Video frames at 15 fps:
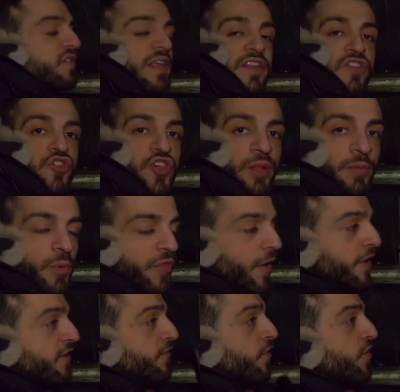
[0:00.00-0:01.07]
ladies and gentlemen, without
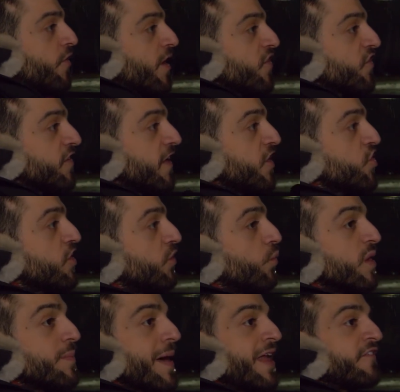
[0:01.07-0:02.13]
any further hesitation,
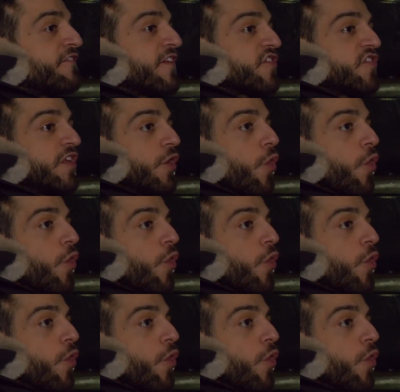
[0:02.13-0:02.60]
we manifested